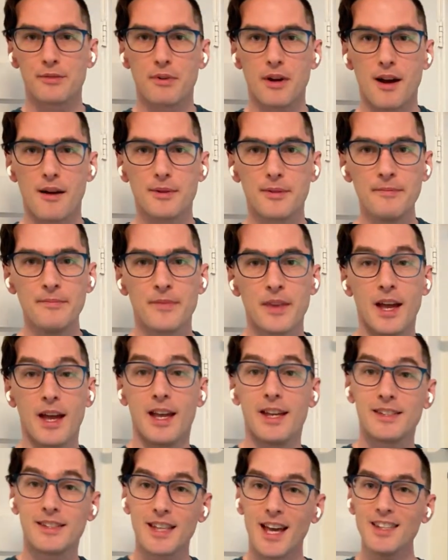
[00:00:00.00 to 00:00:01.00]
this problem?
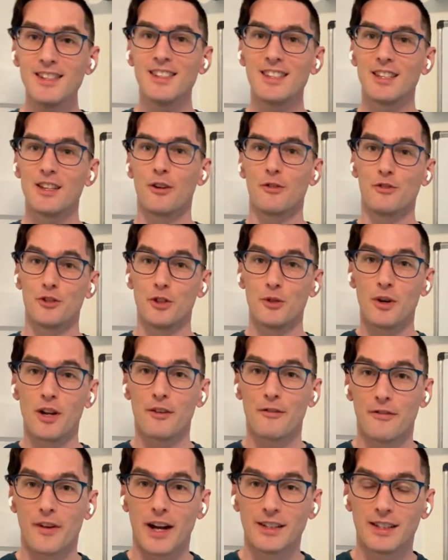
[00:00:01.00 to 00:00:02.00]
Hey, SaaS CEOs, do you
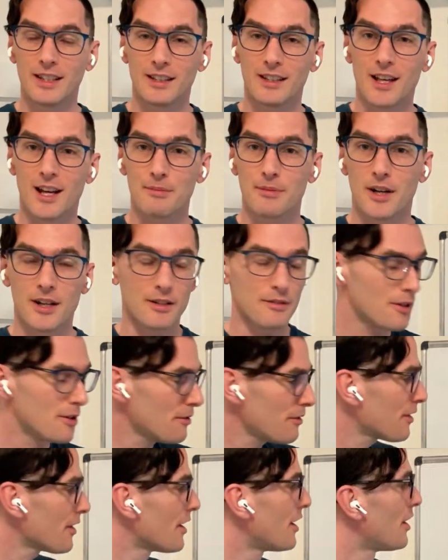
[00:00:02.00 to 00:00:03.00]
want to finally unlock product
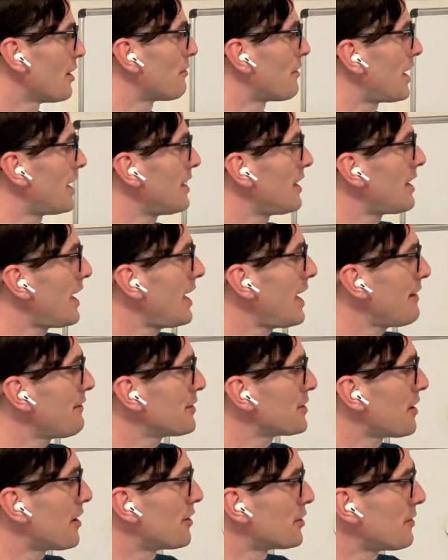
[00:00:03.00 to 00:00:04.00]
growth? Right? Hey,
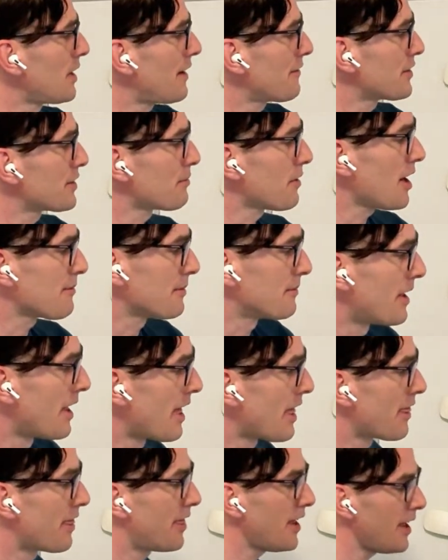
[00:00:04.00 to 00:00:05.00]
avatar, do you have this problem?
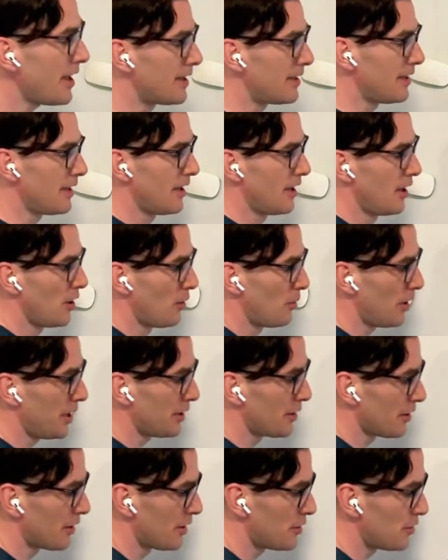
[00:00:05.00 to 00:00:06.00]
Then what
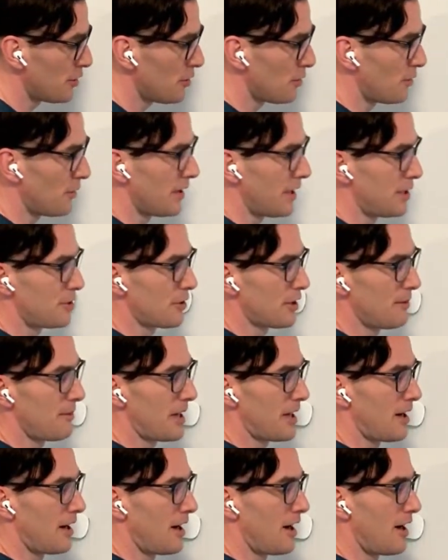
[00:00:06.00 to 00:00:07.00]
you're going to do is you're going to
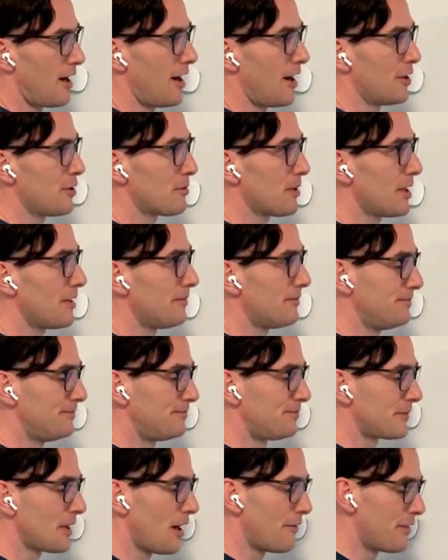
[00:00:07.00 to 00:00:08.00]
make 100
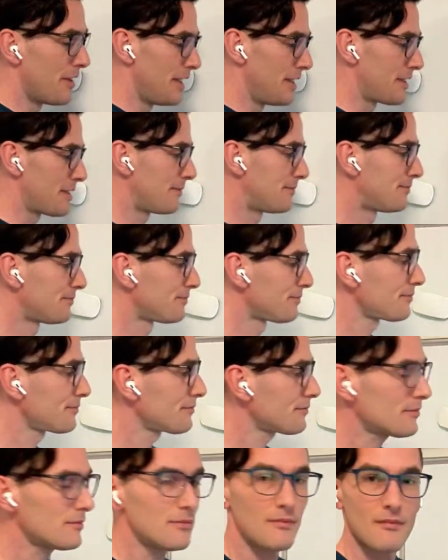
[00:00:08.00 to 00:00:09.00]
of these.
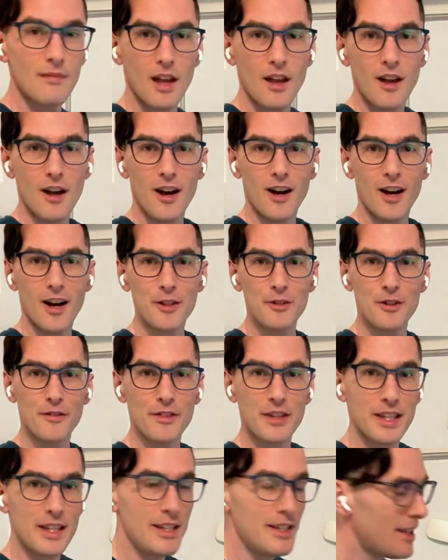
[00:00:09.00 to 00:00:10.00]
100
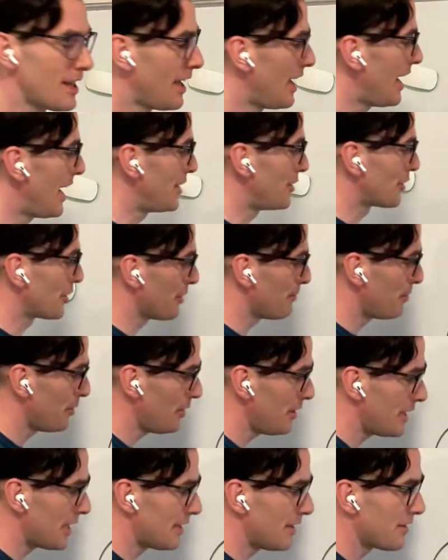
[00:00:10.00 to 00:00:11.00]
of these, and you're going to
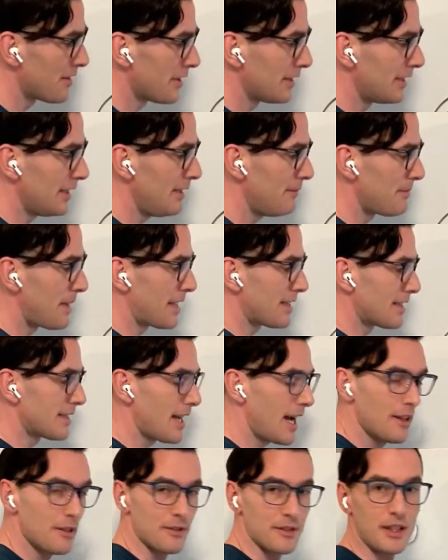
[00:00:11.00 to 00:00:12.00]
put in the lead magnet
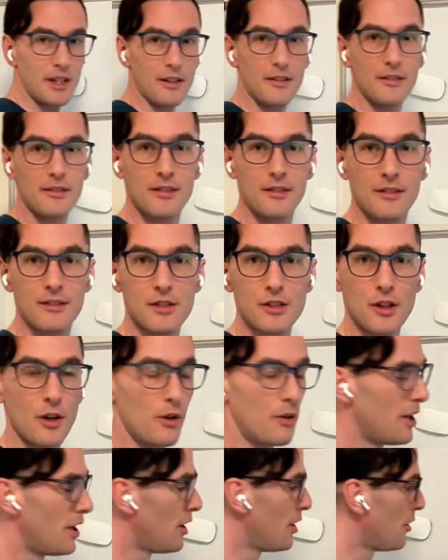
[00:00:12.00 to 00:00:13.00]
titles here. So